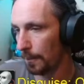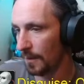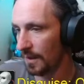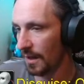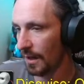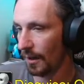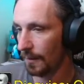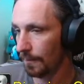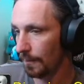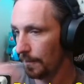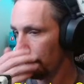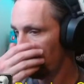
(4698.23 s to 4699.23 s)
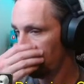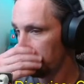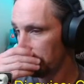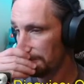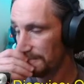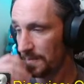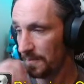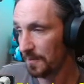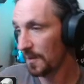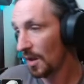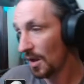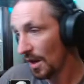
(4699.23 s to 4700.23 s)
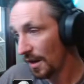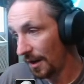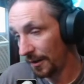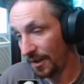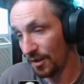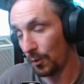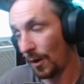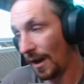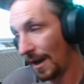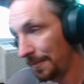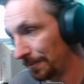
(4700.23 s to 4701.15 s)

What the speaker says: here. Now here's why.